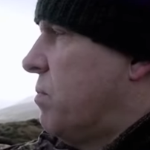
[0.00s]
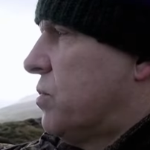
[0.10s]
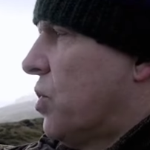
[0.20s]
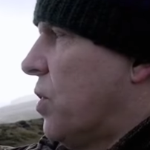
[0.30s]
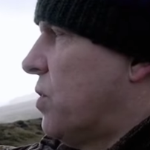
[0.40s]

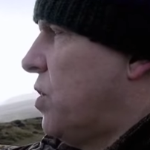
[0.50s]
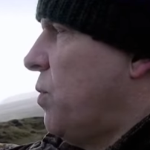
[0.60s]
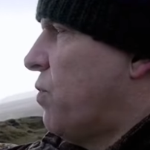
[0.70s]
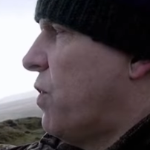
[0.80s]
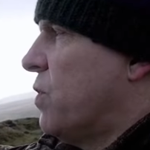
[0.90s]
sort of
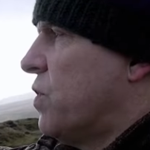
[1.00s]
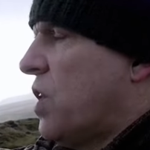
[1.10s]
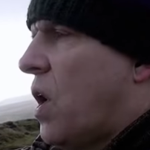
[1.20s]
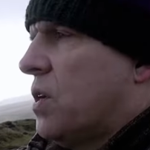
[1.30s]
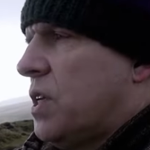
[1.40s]
200-300
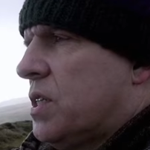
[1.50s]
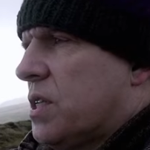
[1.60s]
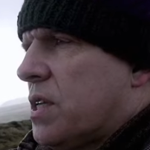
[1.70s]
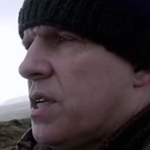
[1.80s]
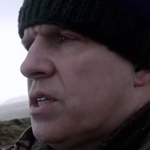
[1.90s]
yards into
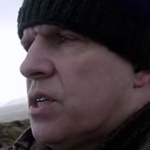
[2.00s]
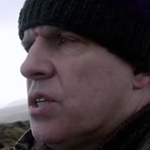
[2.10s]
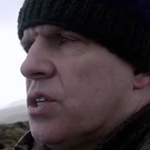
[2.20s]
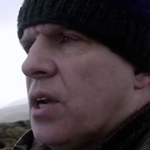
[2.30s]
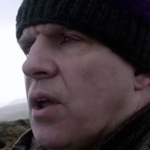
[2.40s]
the
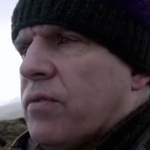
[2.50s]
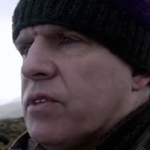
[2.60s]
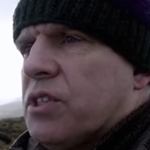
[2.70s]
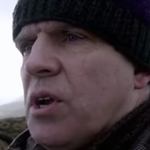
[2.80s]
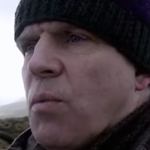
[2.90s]
distance, and you'll often
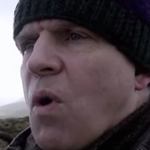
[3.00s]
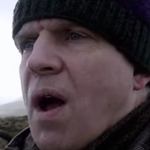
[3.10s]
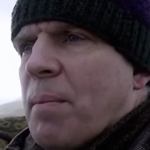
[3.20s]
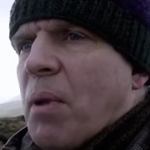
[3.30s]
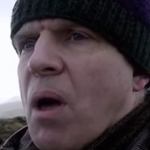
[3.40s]
see a
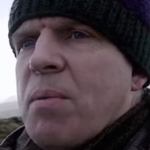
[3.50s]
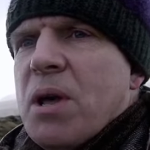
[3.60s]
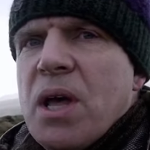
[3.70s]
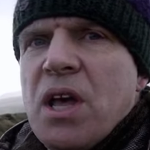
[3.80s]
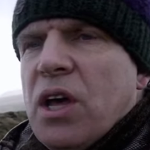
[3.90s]
white blob
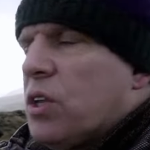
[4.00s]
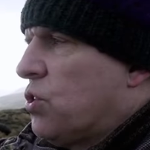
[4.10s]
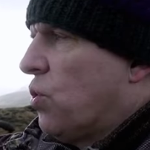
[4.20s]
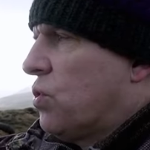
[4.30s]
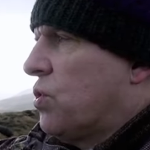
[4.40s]

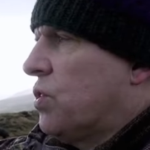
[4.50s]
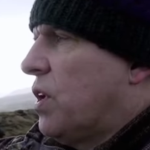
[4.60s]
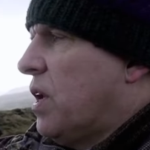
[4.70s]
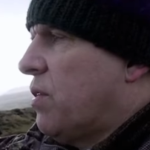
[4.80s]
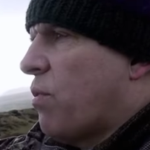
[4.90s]
tucked
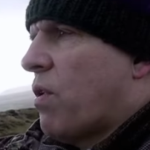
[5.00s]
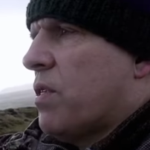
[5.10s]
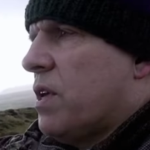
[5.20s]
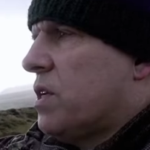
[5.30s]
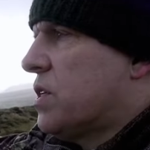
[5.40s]
underneath one of
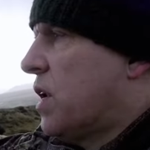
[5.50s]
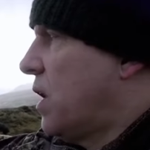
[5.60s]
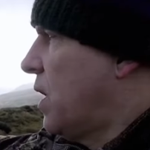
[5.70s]
these